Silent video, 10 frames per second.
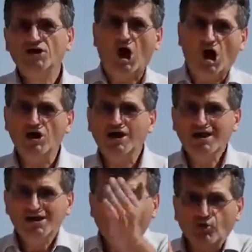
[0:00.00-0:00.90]

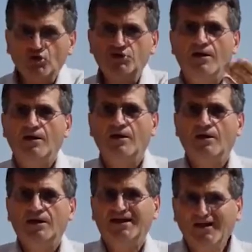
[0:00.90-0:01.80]
Hollywood.
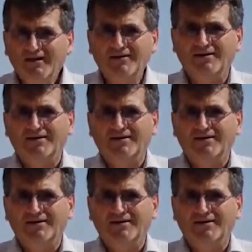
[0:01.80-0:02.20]
Yeah?